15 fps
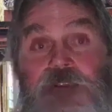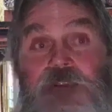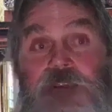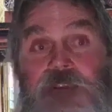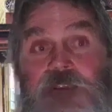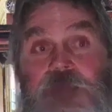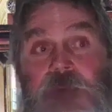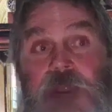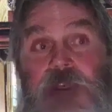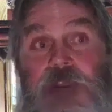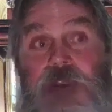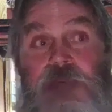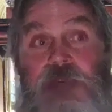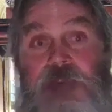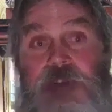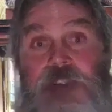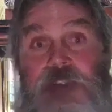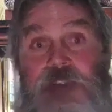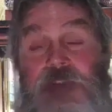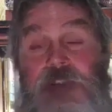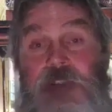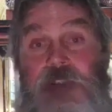You say, well, how could
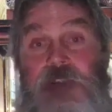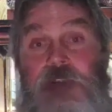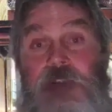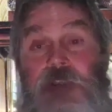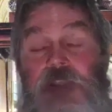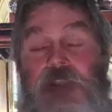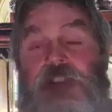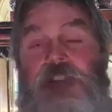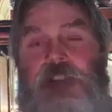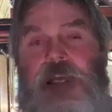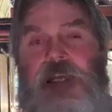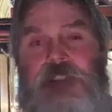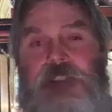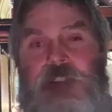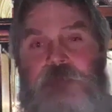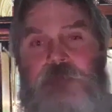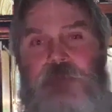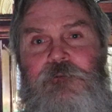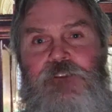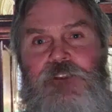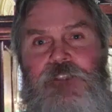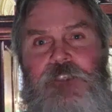you not know these things?
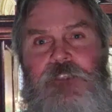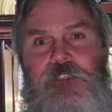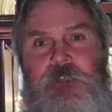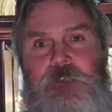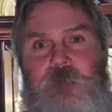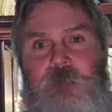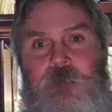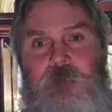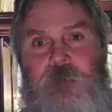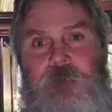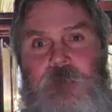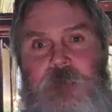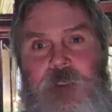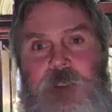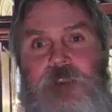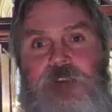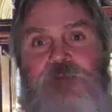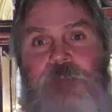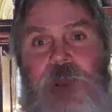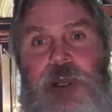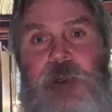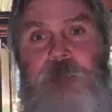God didn't want you to
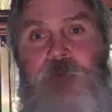know.